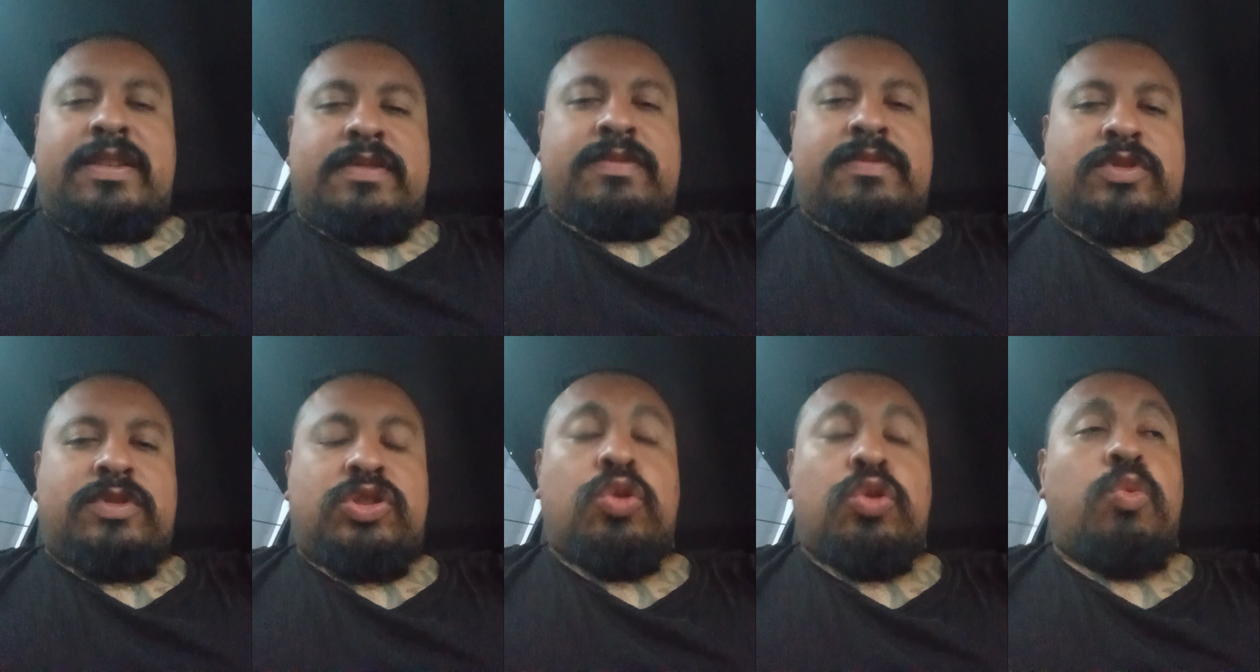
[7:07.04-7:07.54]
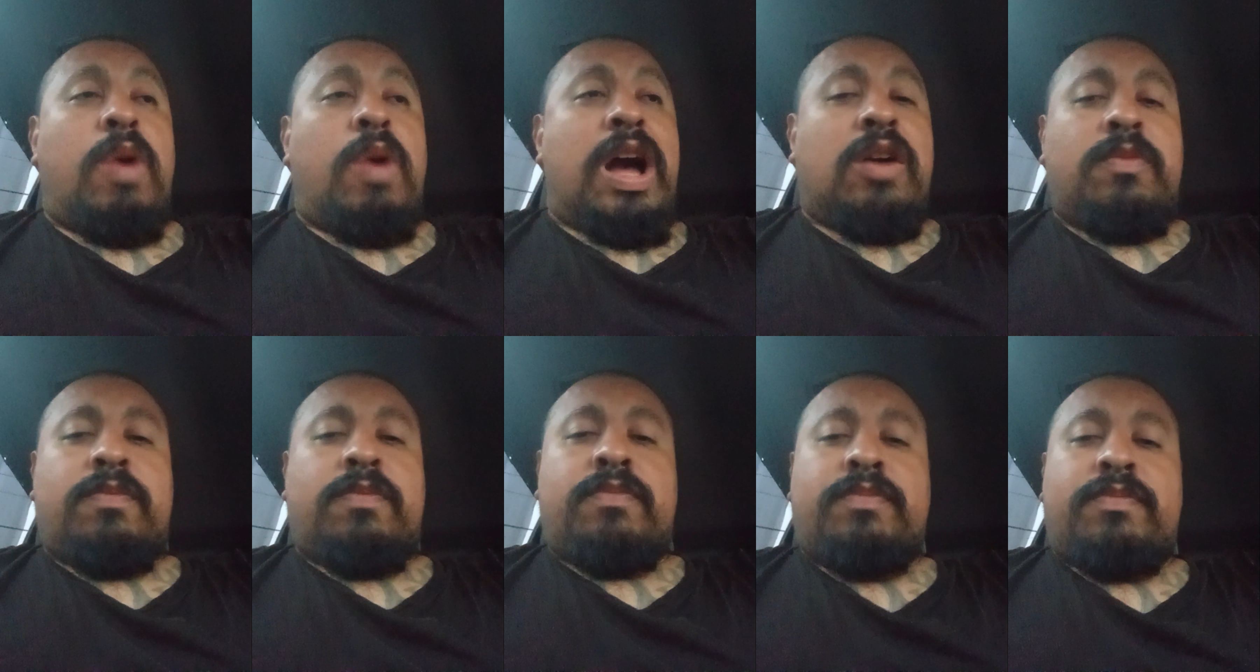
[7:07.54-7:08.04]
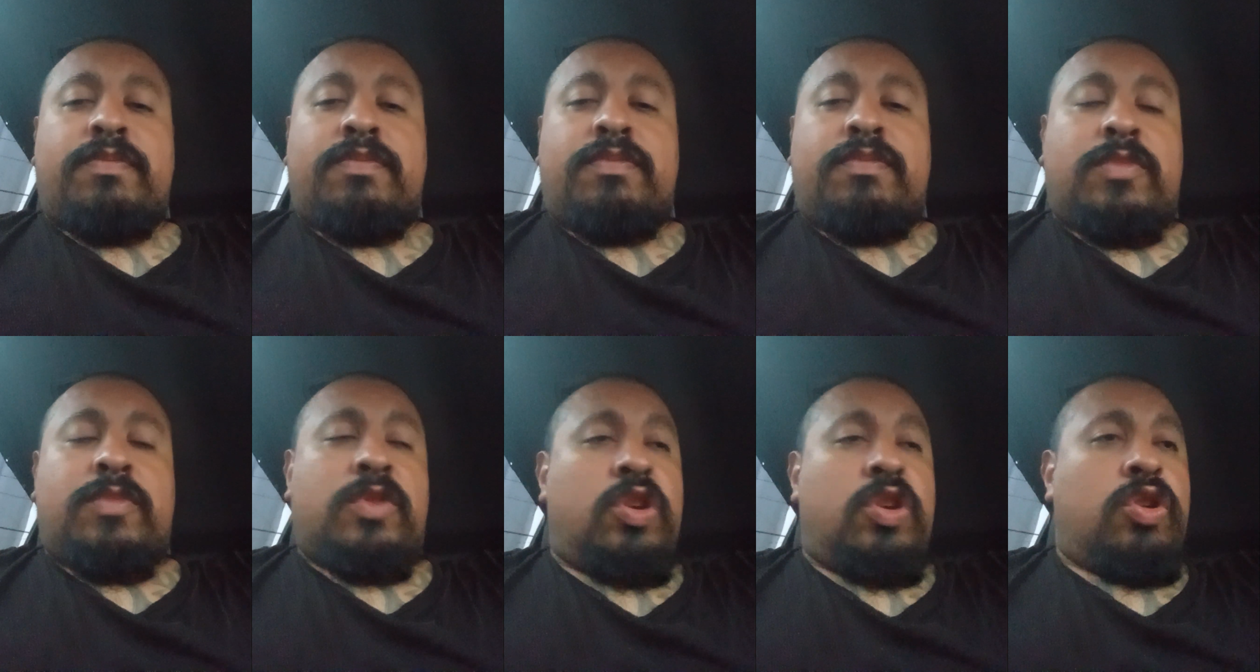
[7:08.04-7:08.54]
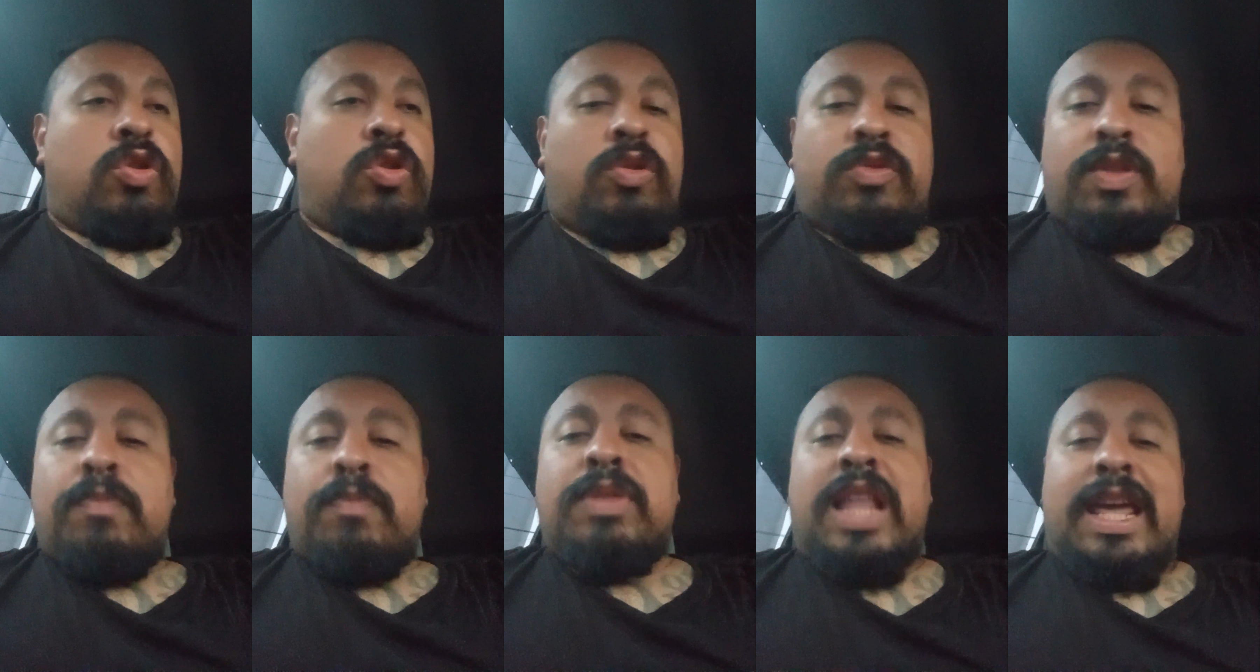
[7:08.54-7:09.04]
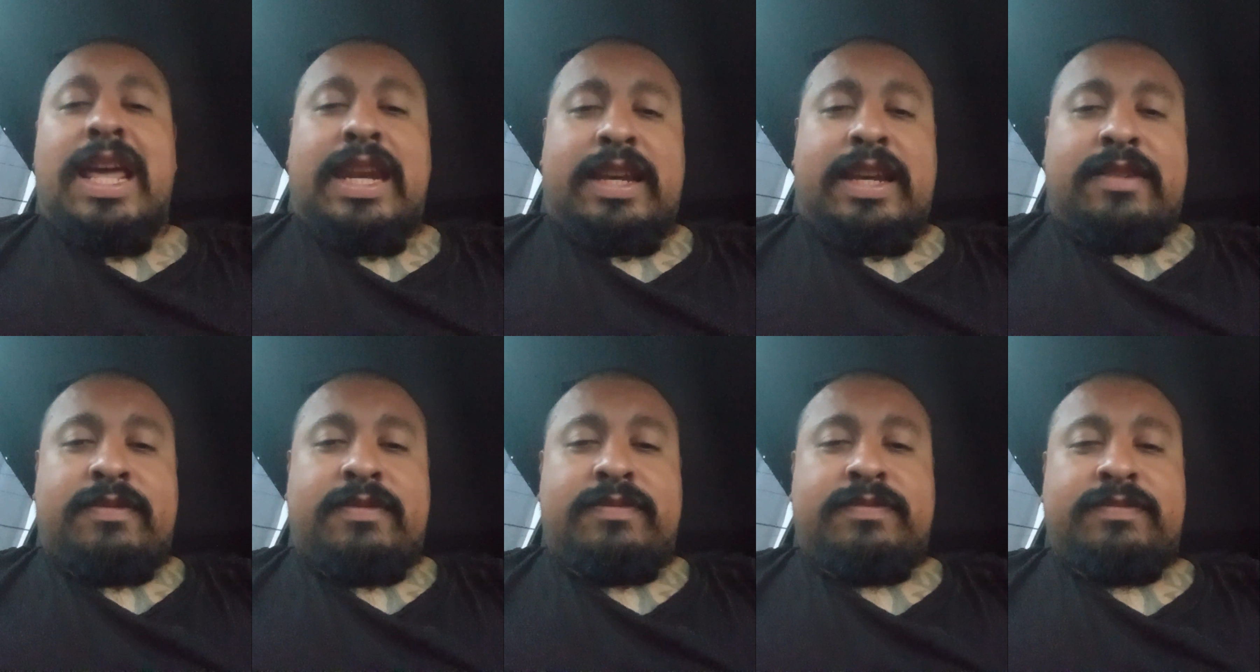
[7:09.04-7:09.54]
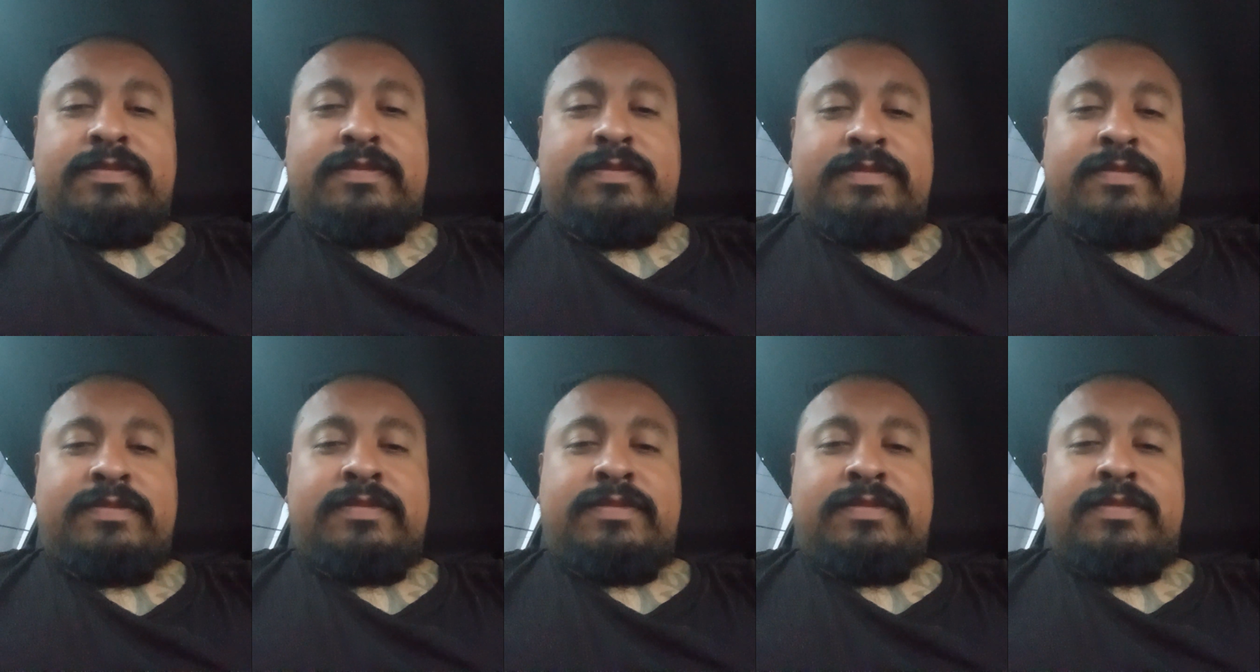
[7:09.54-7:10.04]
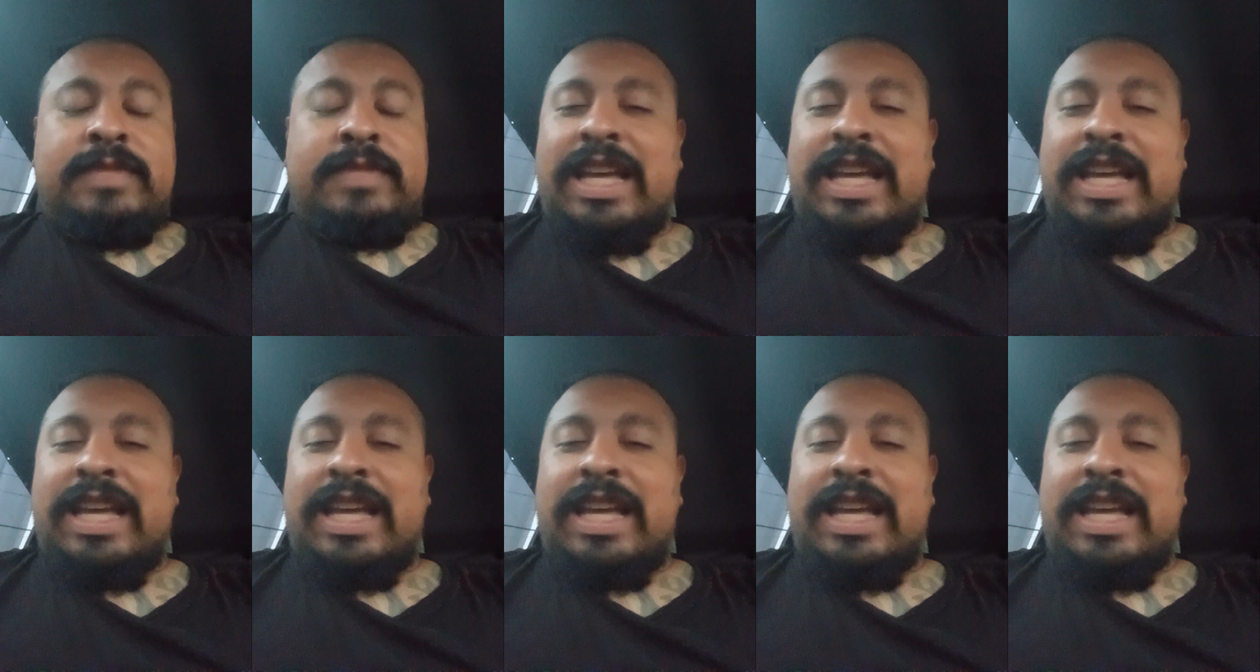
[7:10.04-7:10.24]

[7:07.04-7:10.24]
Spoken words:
throughout, the planet and